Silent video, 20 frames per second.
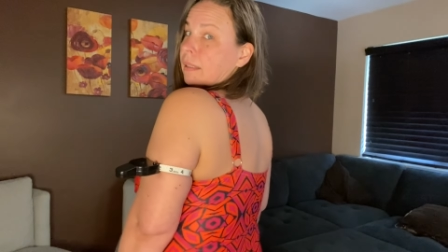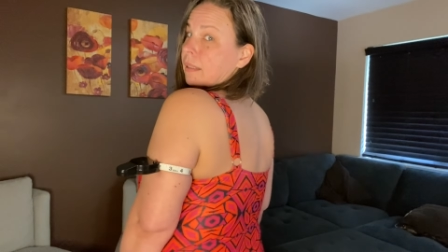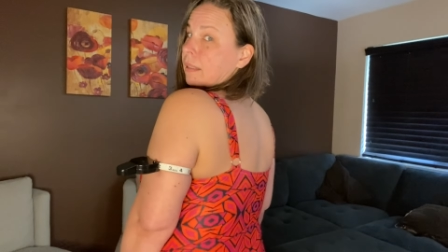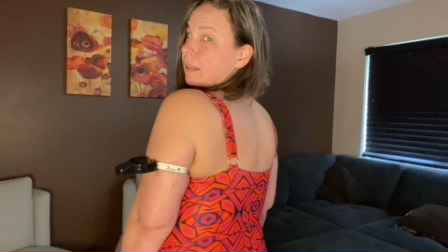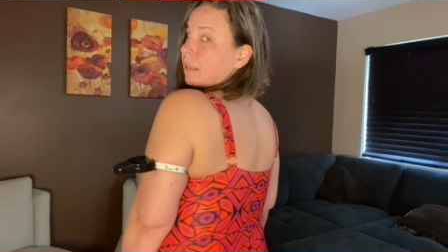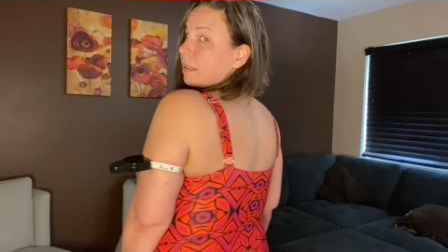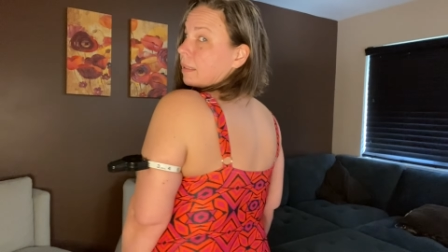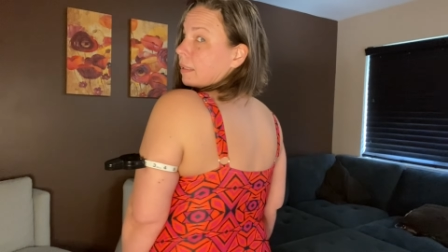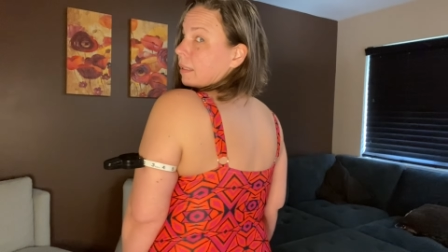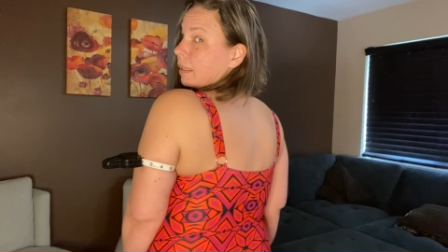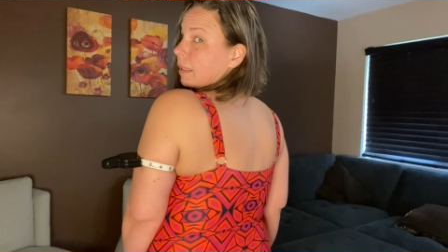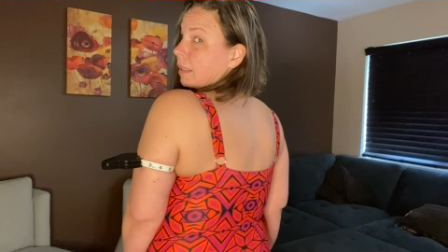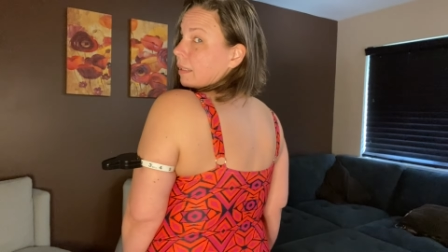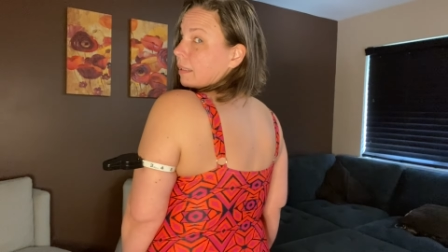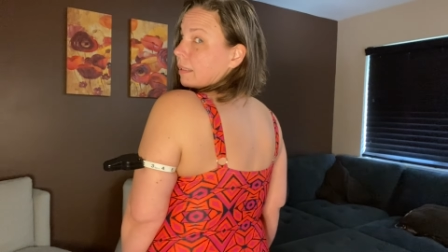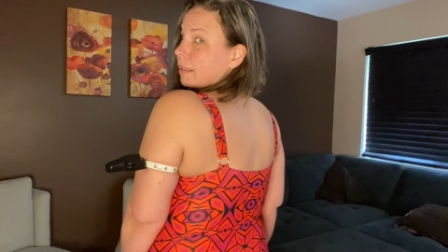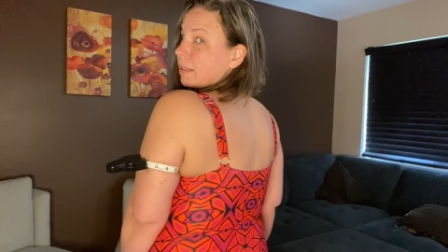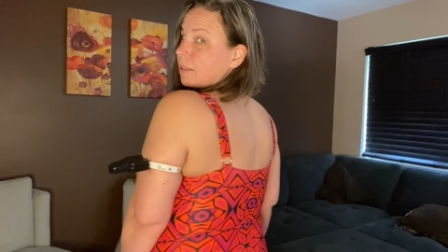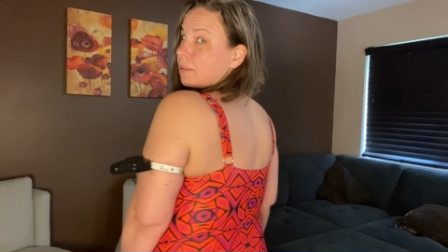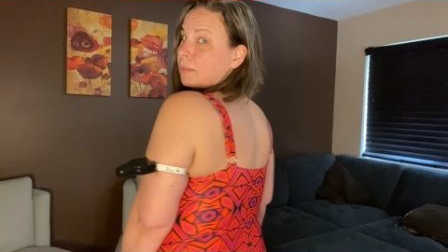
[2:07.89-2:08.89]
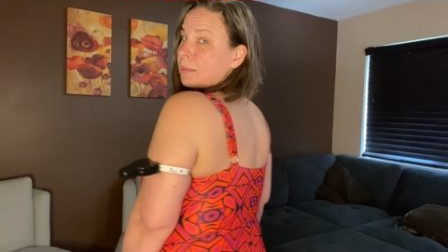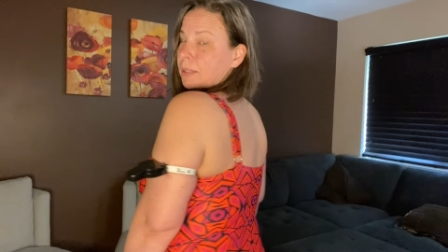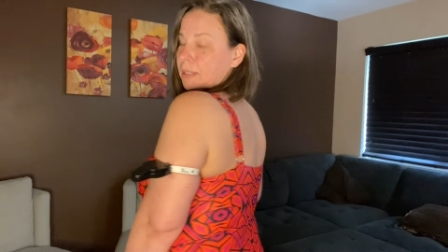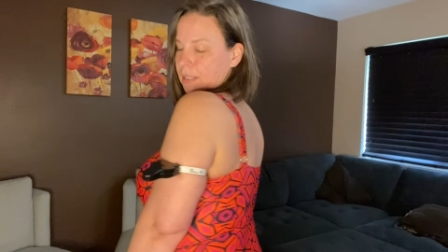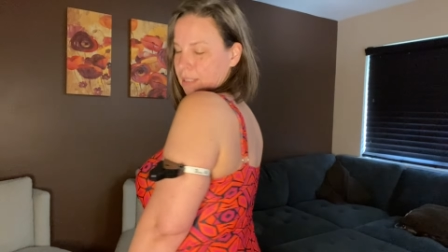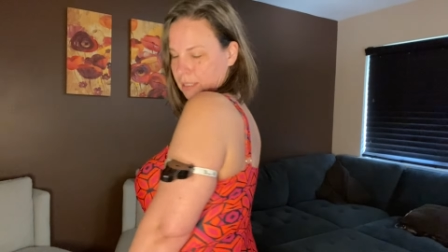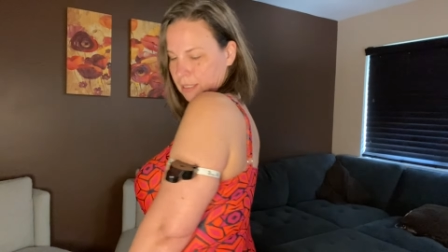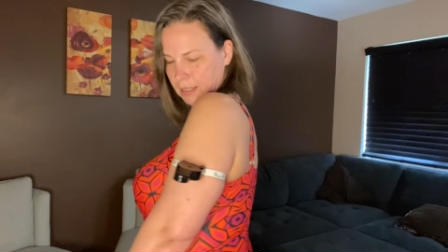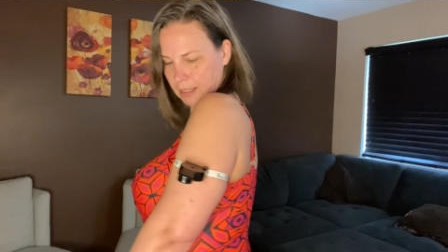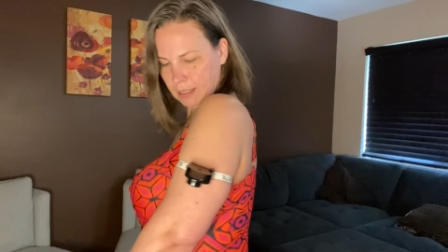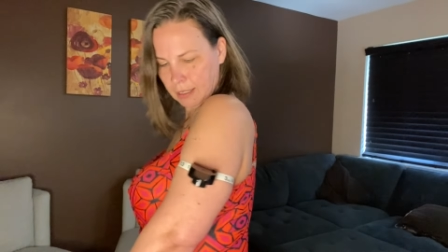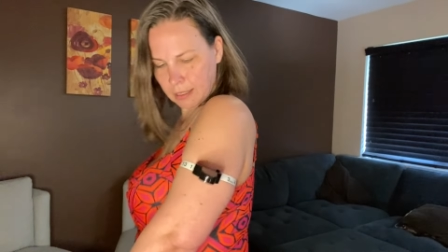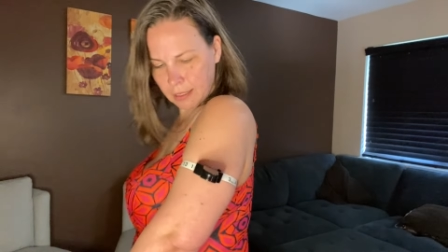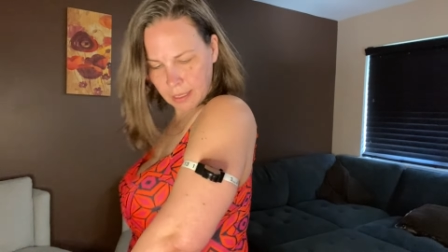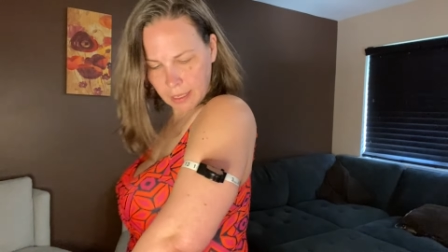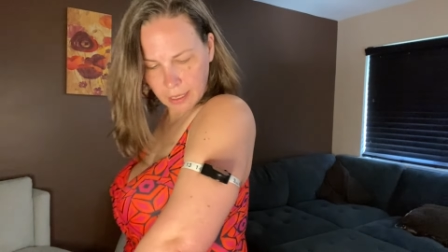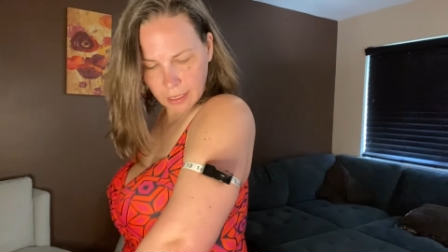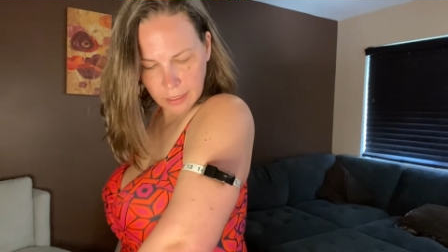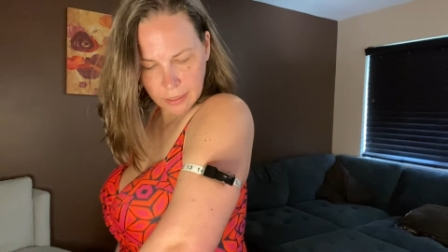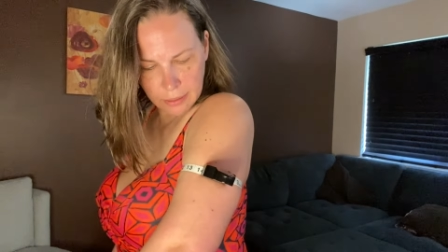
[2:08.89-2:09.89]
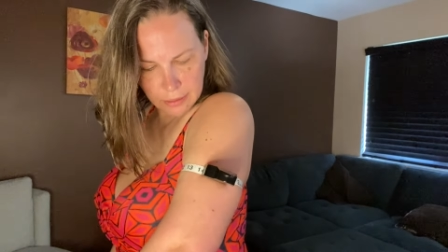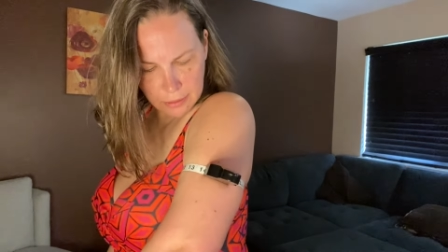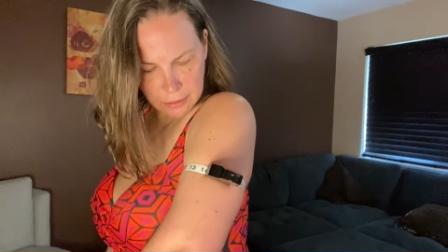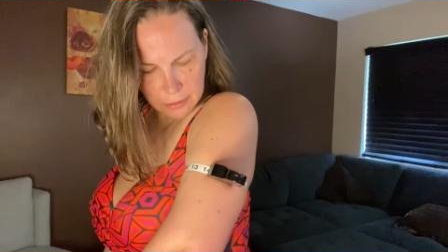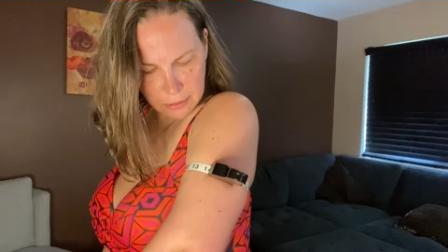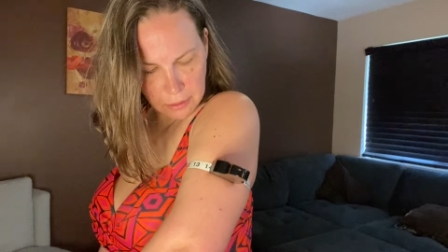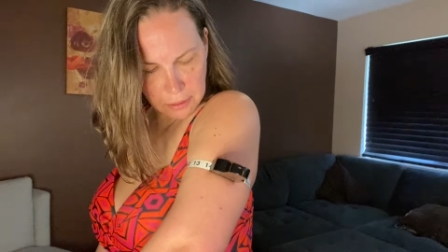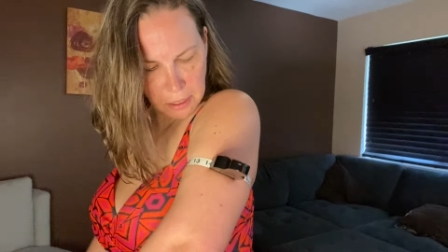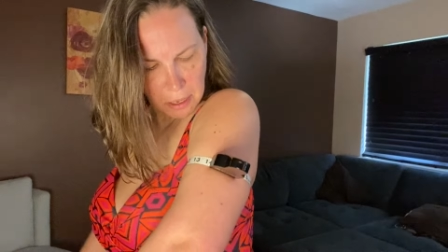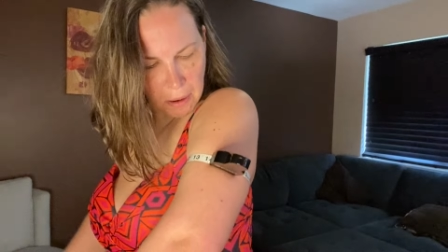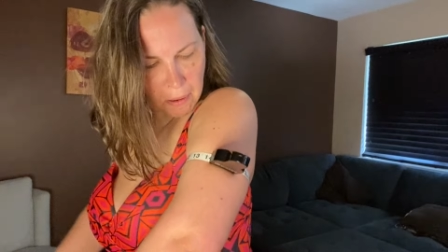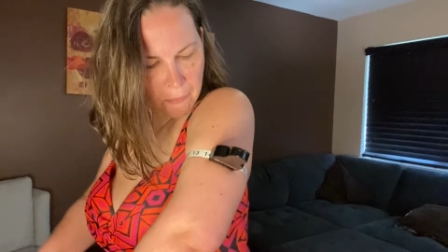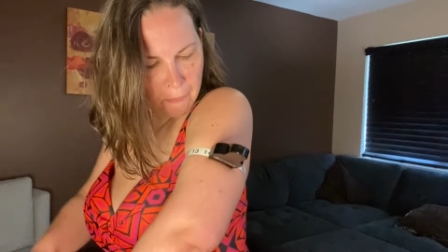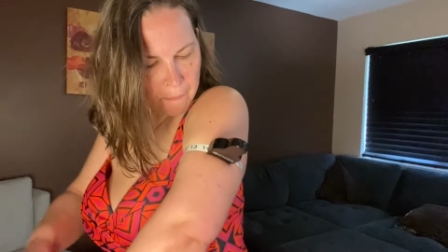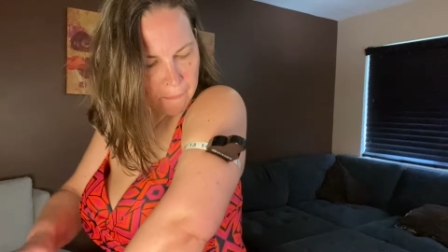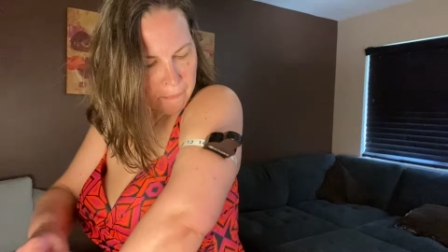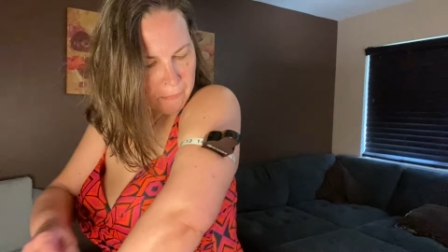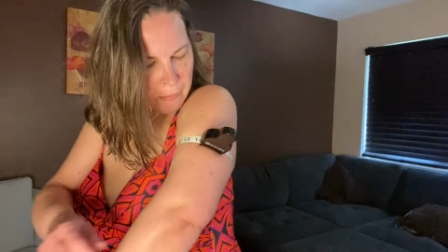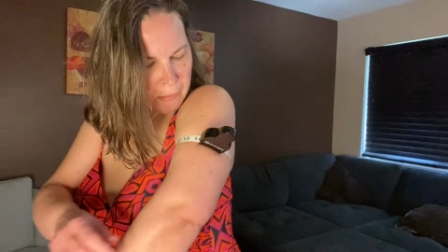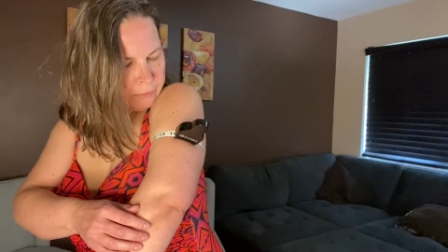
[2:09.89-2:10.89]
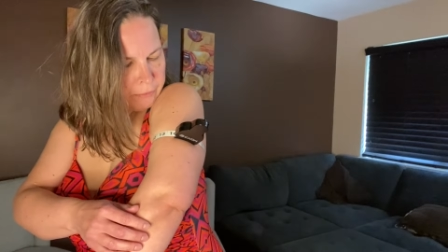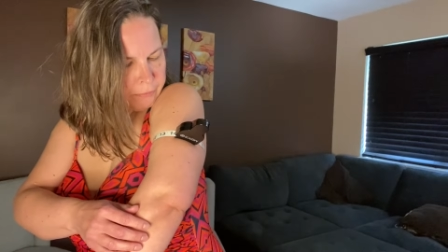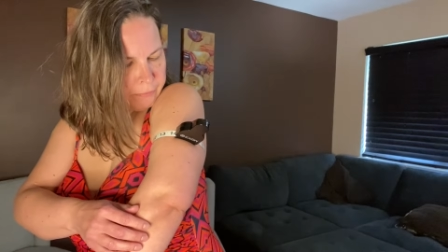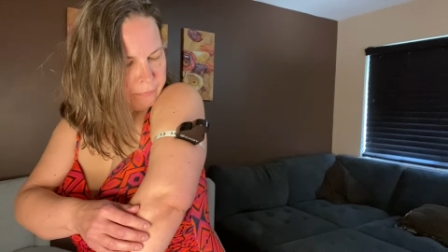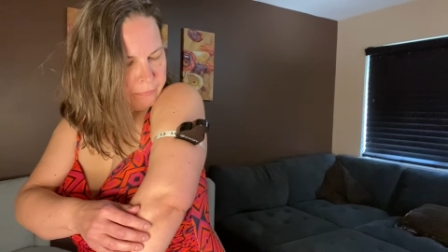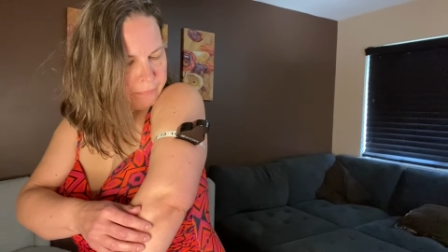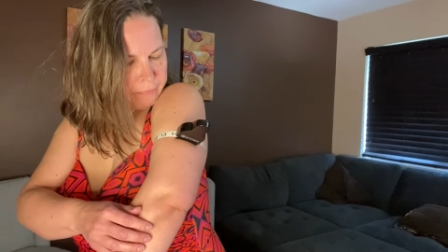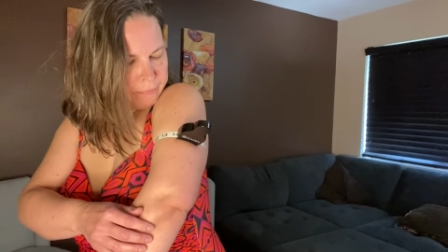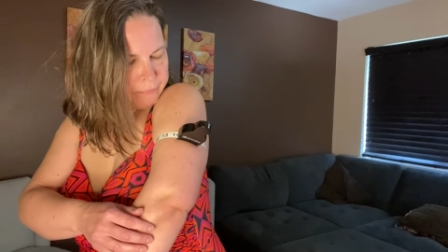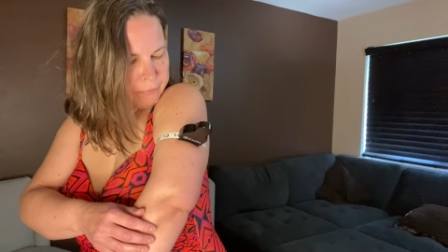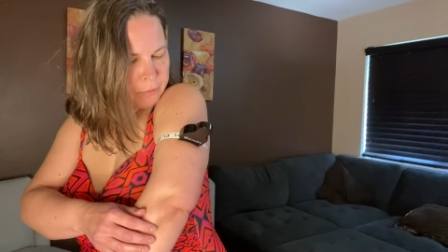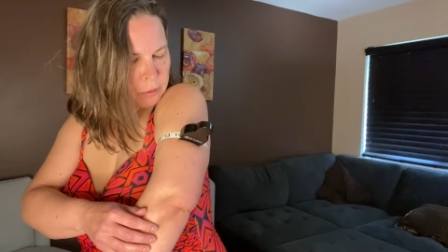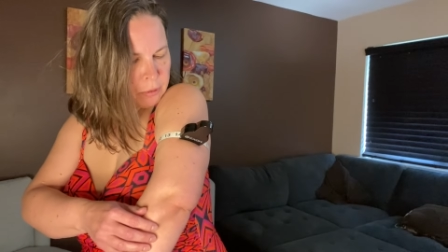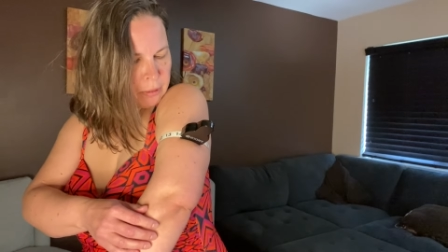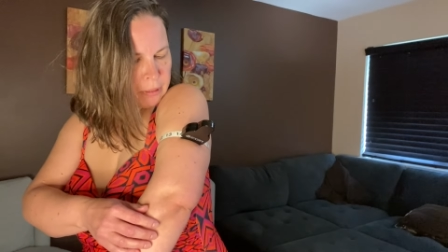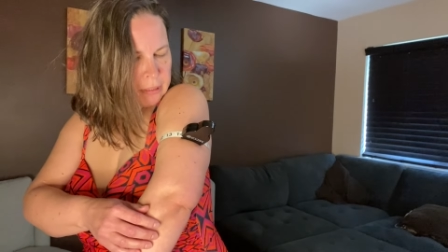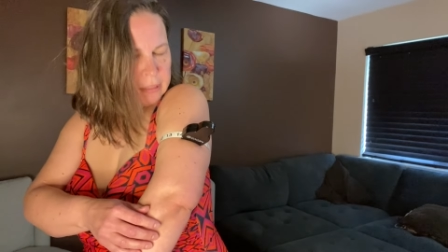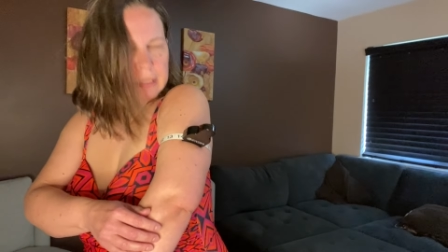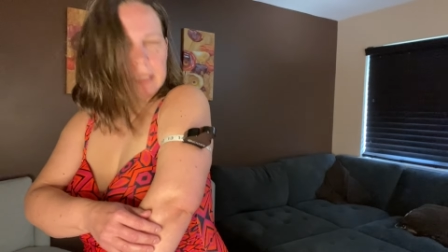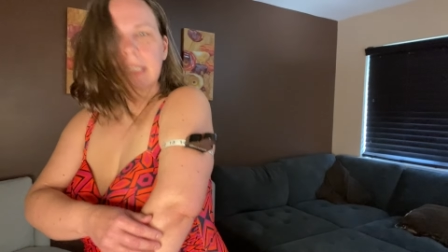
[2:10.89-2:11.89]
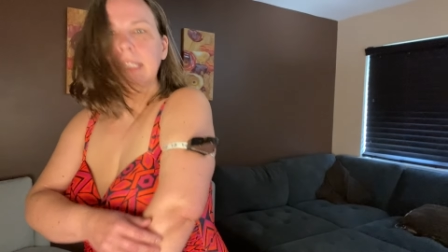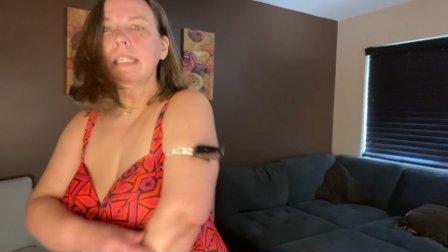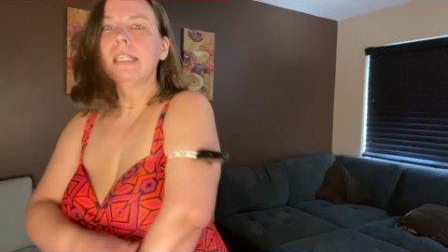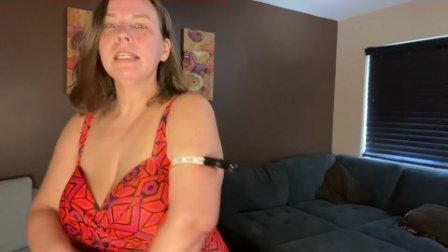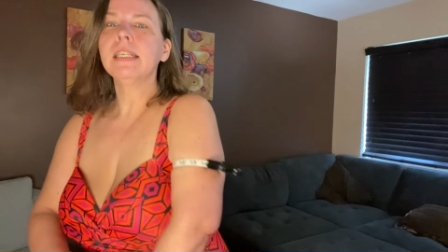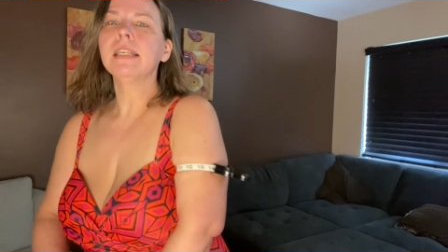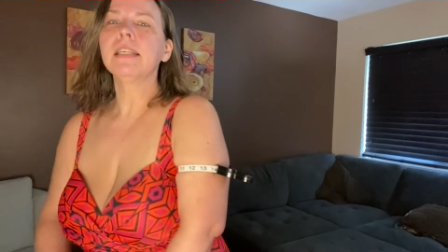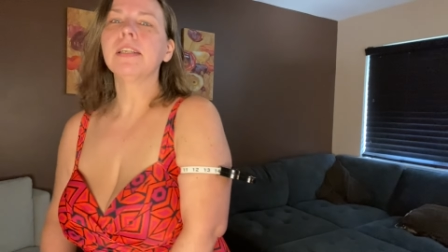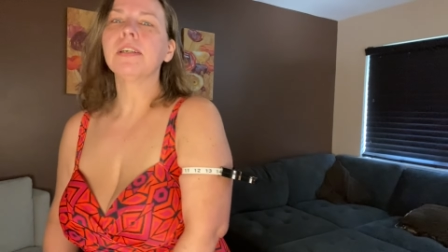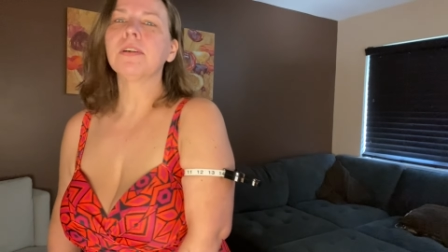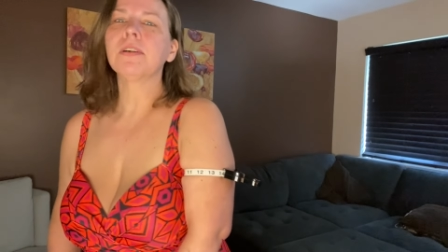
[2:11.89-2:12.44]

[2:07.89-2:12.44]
that looks pretty good. That is 14 and a